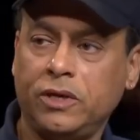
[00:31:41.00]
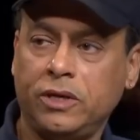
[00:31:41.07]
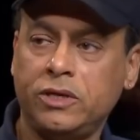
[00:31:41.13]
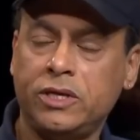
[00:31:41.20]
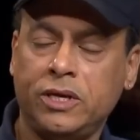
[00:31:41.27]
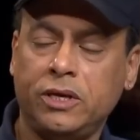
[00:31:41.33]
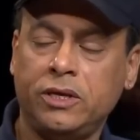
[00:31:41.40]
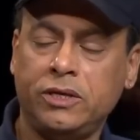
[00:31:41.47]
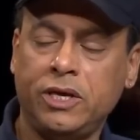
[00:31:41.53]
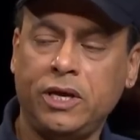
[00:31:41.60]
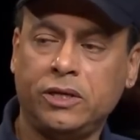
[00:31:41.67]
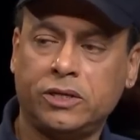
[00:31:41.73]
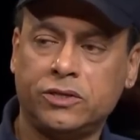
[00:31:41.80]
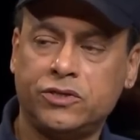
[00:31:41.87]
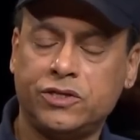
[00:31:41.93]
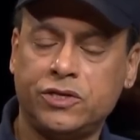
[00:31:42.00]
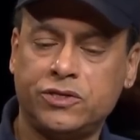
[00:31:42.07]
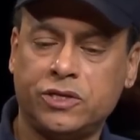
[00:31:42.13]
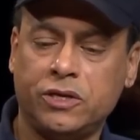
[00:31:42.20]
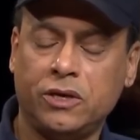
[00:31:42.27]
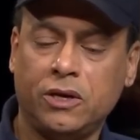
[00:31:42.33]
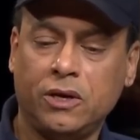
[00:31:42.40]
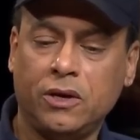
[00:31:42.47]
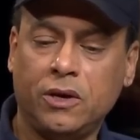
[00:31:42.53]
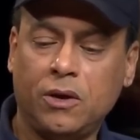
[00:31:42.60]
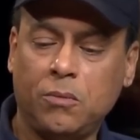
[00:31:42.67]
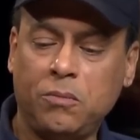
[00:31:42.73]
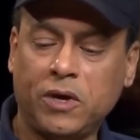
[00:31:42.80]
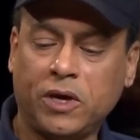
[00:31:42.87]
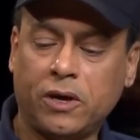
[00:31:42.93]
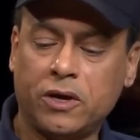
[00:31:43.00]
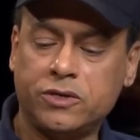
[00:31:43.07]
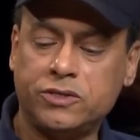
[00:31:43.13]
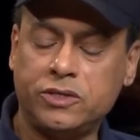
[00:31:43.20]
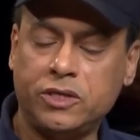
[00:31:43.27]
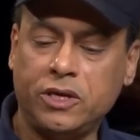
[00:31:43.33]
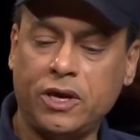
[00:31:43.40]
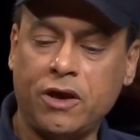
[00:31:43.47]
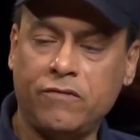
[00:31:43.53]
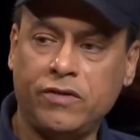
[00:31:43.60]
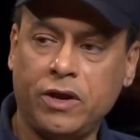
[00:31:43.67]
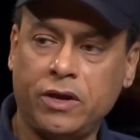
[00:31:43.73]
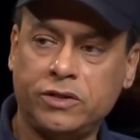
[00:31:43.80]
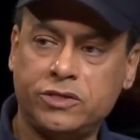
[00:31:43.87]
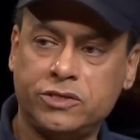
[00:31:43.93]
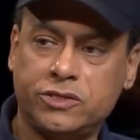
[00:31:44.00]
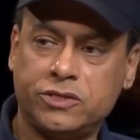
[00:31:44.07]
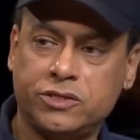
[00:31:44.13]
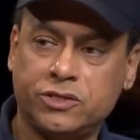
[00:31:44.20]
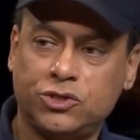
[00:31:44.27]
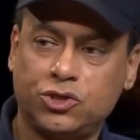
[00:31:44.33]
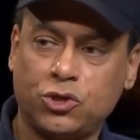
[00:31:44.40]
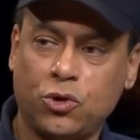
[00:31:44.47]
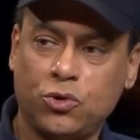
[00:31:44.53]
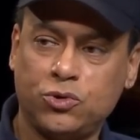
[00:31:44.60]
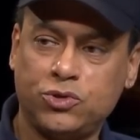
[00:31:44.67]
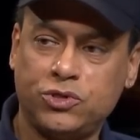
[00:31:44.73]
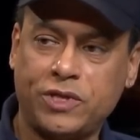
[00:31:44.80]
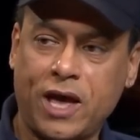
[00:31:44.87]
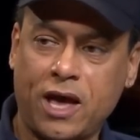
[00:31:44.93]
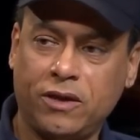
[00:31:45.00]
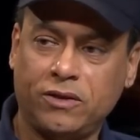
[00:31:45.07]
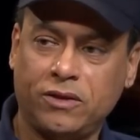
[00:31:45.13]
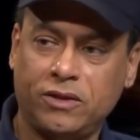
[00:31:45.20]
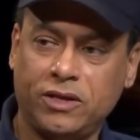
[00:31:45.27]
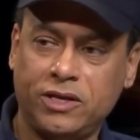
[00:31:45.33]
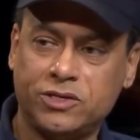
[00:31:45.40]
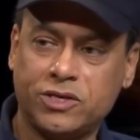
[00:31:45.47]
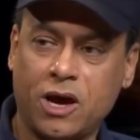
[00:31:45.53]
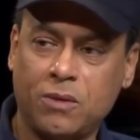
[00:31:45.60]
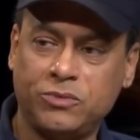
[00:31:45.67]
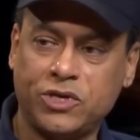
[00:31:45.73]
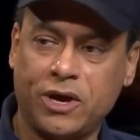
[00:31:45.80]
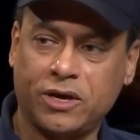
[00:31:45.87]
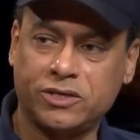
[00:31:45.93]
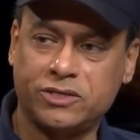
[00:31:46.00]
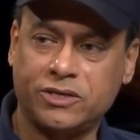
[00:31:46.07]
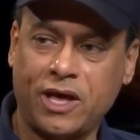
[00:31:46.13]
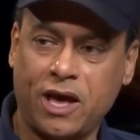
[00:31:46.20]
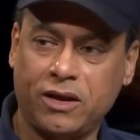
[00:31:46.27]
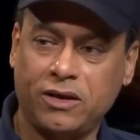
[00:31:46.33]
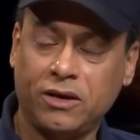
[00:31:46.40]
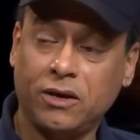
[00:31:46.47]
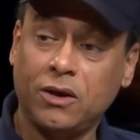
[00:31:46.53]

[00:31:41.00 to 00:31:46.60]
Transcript: and in indeed consistent, because the evidence shows that these objects, that